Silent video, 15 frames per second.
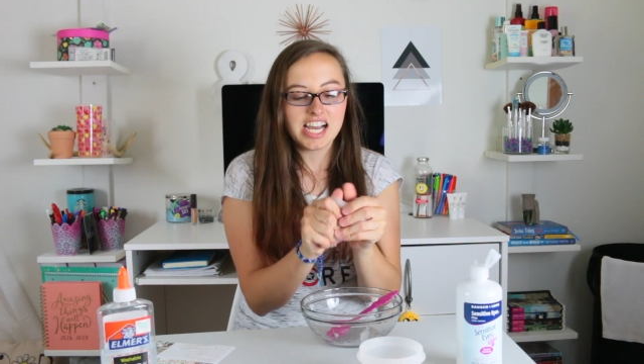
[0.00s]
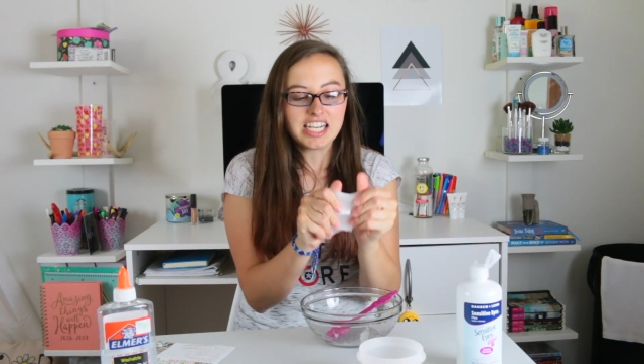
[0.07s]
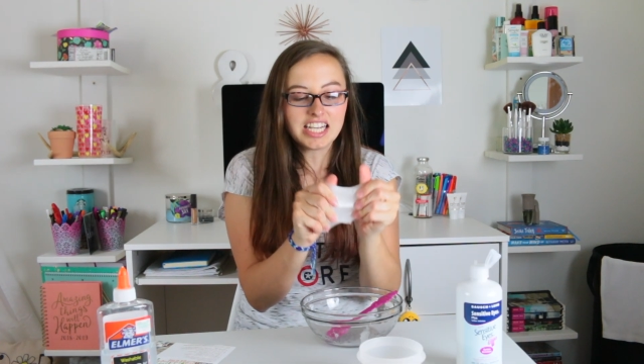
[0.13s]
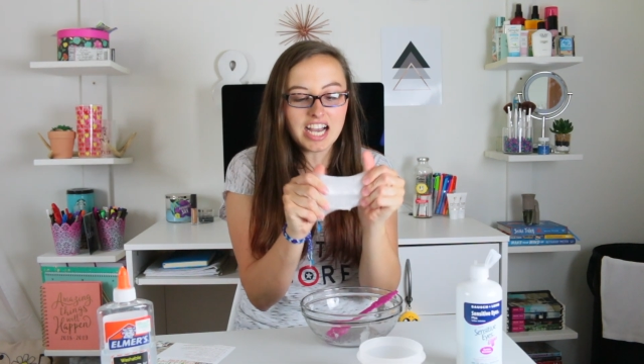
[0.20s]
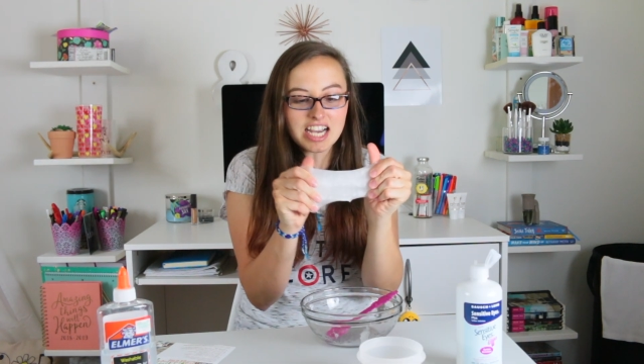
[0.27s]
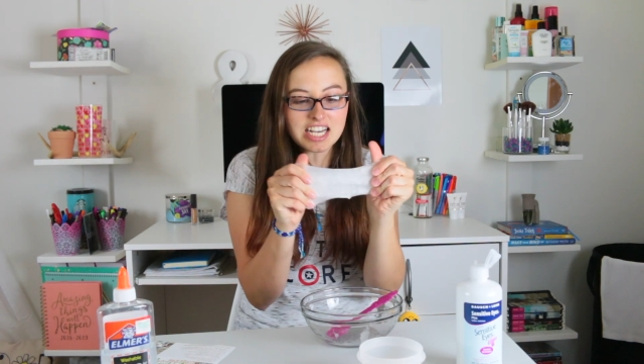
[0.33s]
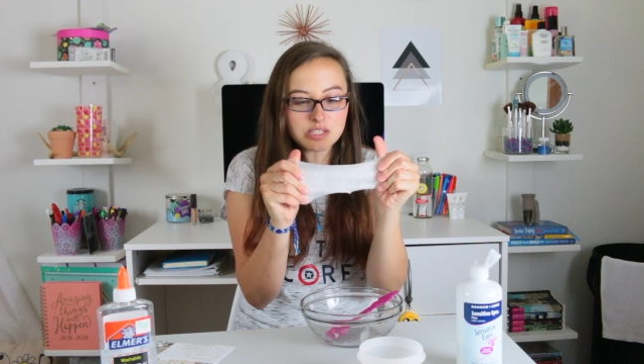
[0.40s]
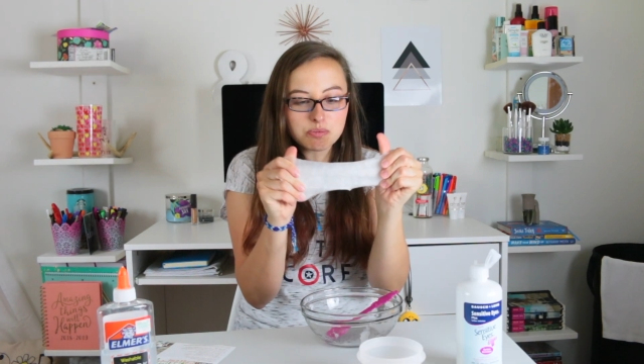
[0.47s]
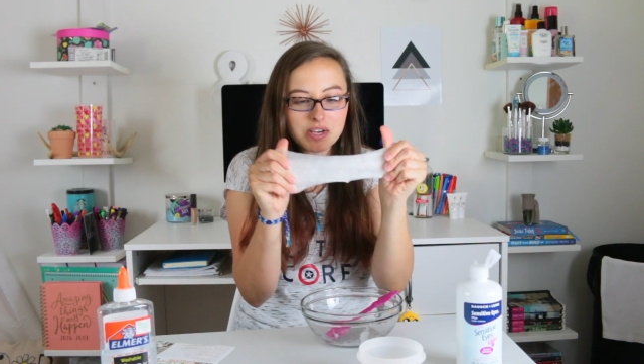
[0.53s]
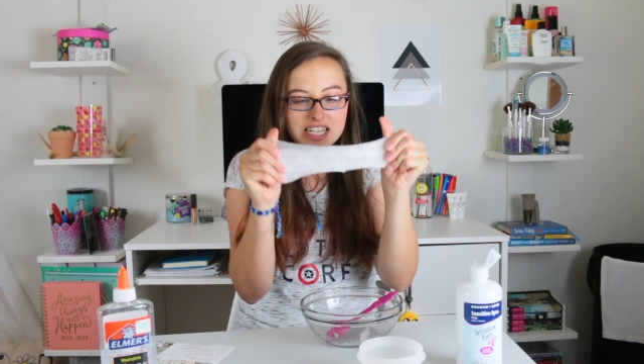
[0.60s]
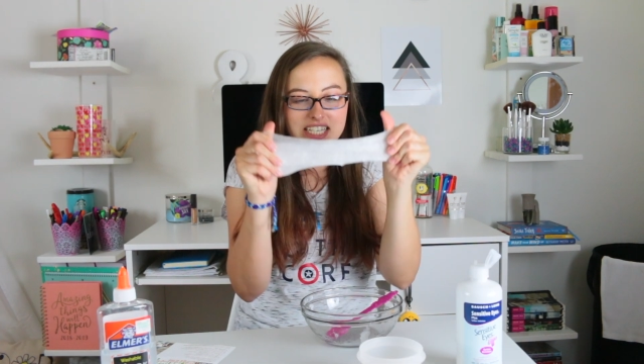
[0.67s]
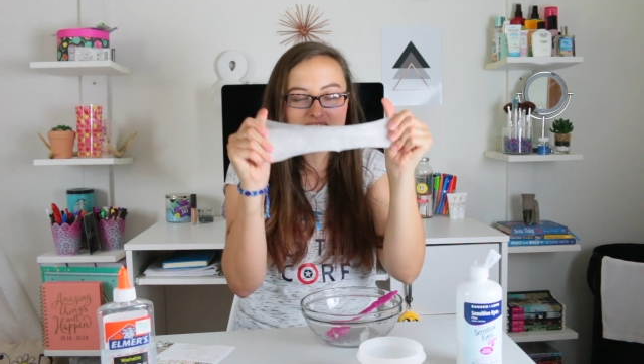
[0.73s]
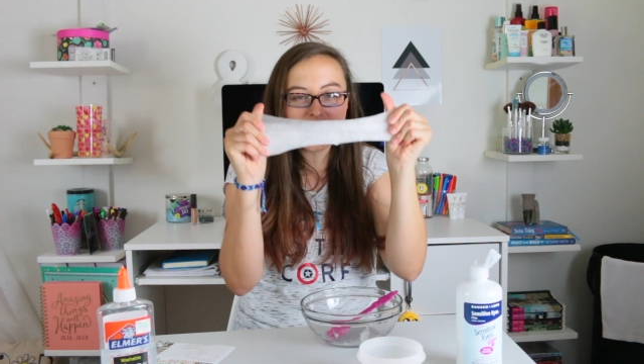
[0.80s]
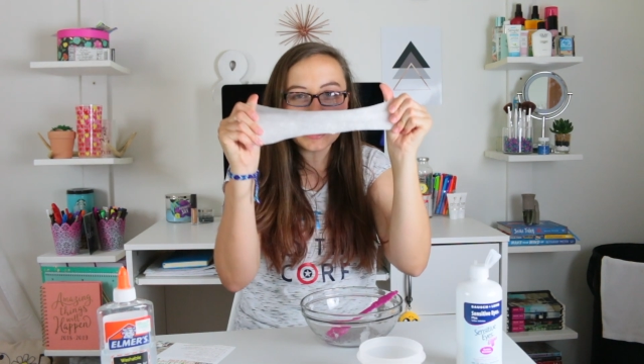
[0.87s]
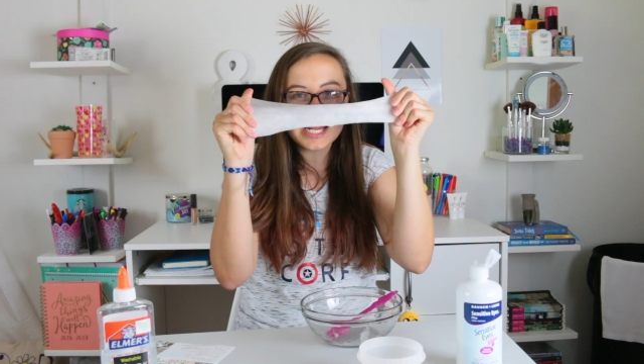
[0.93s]
Guys,
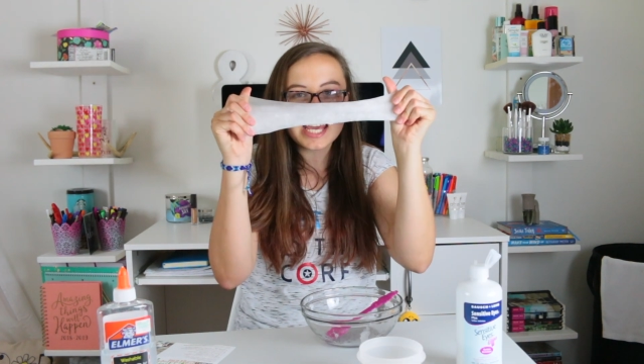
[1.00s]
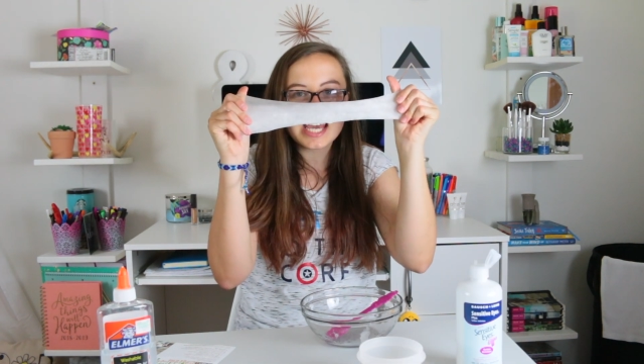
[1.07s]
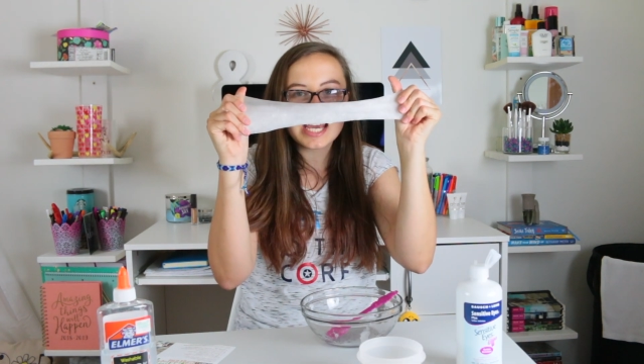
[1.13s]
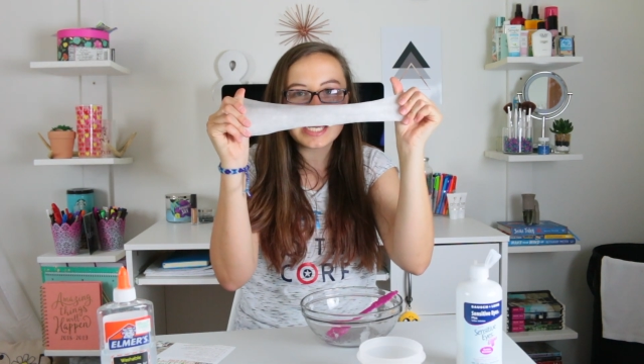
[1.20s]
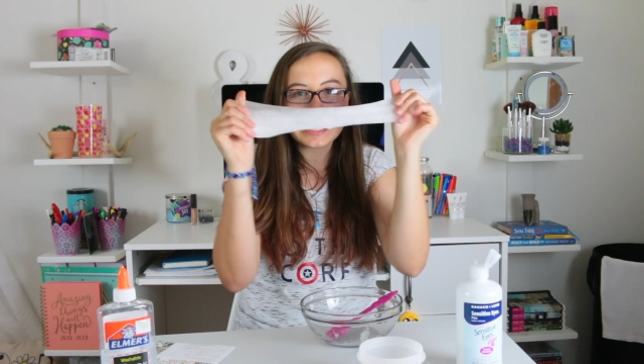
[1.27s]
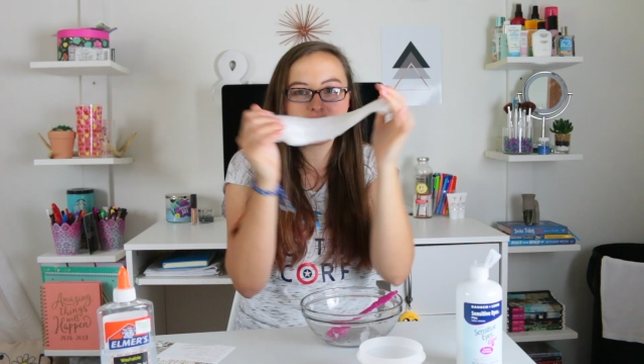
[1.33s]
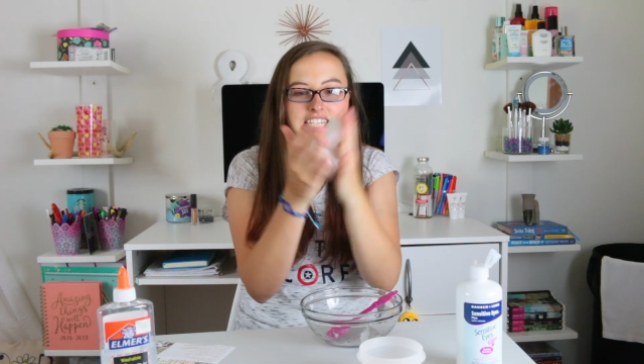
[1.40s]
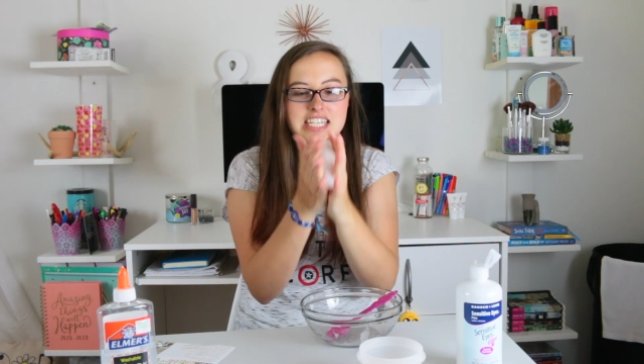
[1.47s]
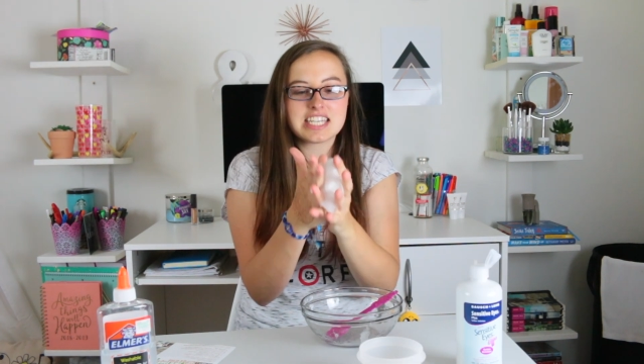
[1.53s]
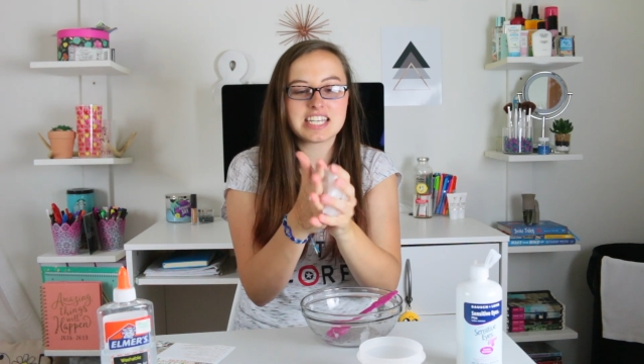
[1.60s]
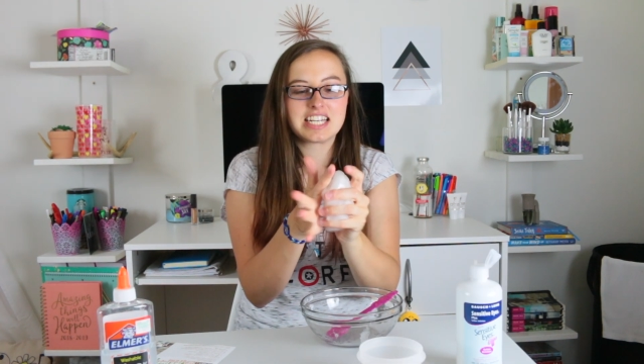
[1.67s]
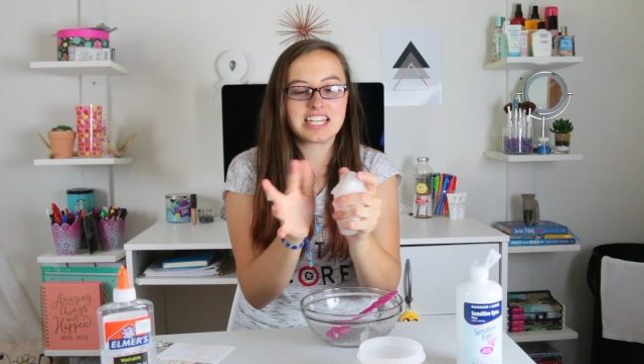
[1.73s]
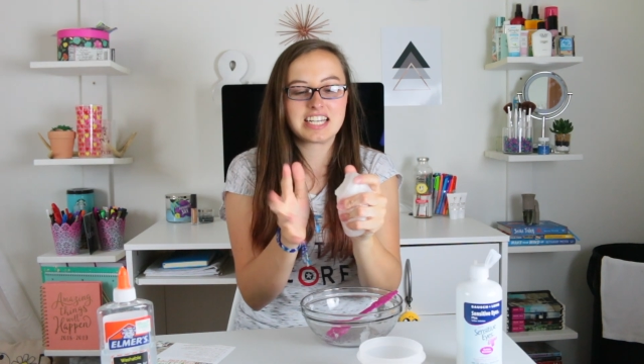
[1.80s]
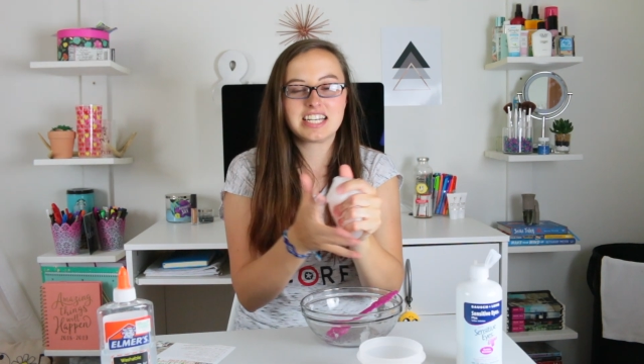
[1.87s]
we did it!